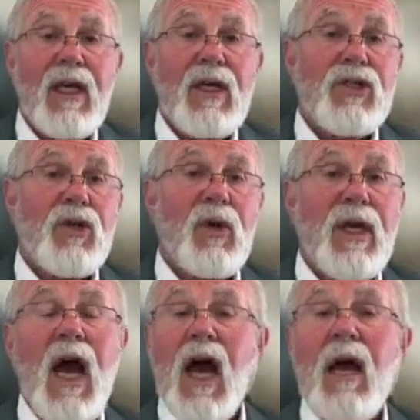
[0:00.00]
So
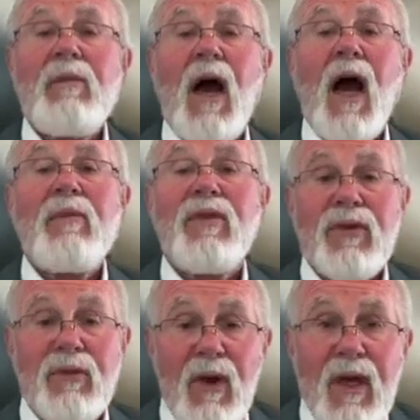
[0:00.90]
yeah, I'm
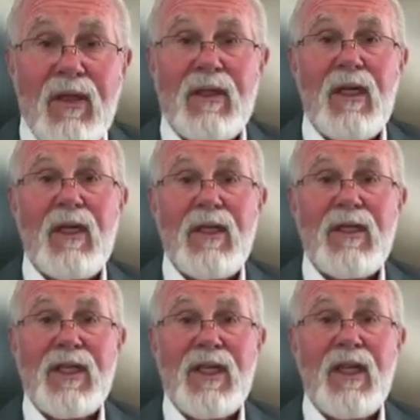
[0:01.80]
thrilled to
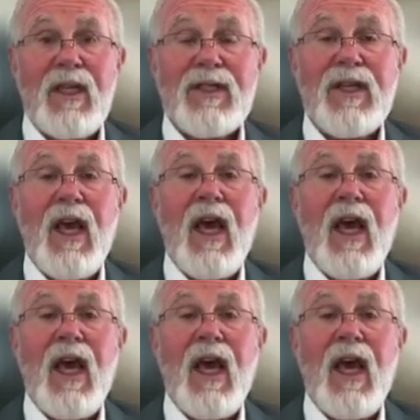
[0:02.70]
see this,